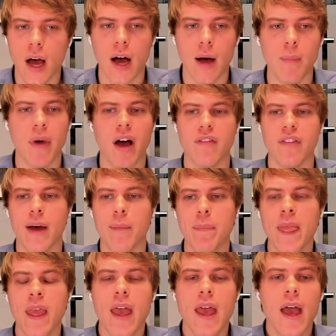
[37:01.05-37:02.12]
um, of them.
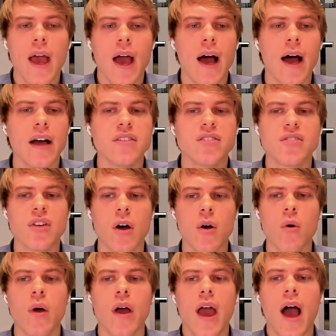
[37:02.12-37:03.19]
Uh,
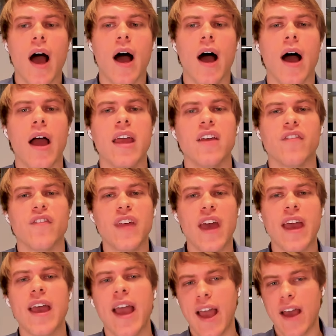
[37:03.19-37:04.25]
so uh, if
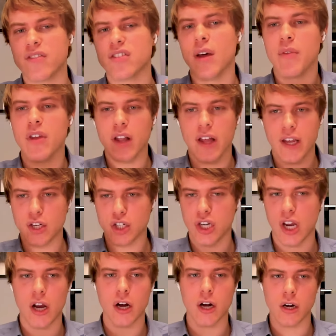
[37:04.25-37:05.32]
they have something like a
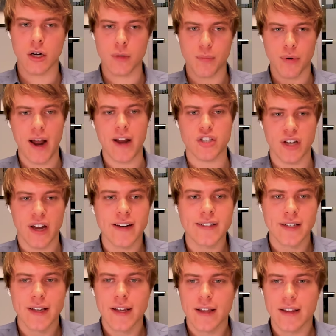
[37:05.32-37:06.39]
shared
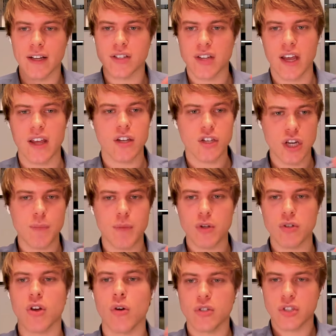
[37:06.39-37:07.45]
project, they'd say the
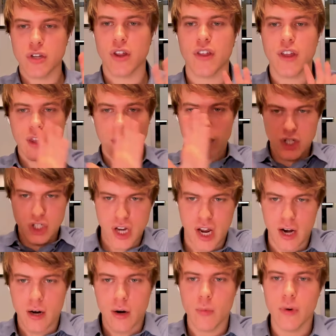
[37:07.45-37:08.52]
GPUs go to the thing that we
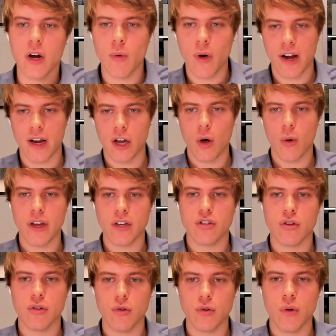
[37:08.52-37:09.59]
share. We don't want it going
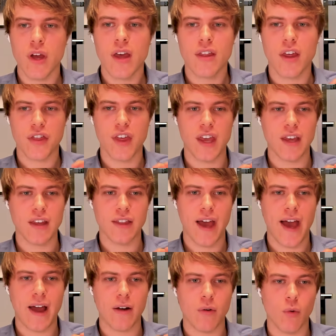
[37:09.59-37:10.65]
to the thing
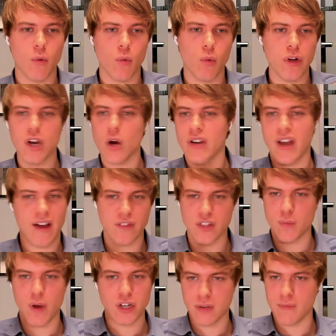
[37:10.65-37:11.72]
that we don't have
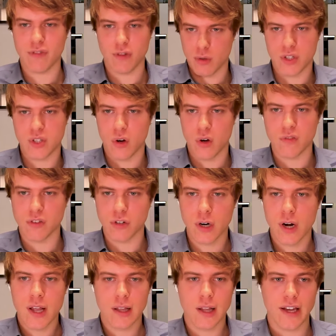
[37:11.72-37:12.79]
as much influence
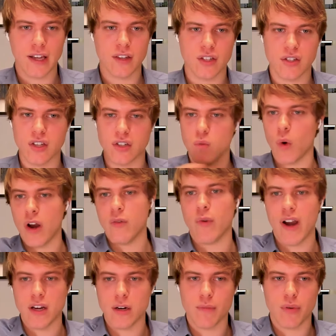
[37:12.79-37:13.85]
over, like this this one
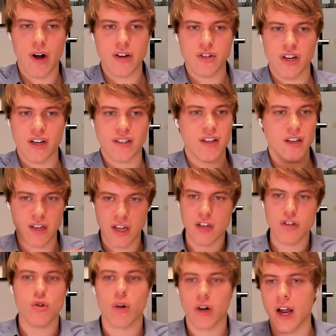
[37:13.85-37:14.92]
random project in
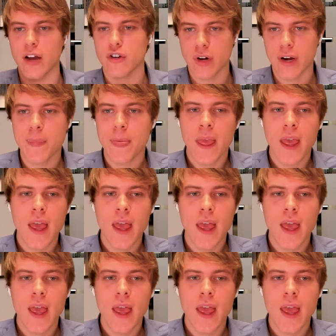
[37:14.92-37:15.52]
in your country.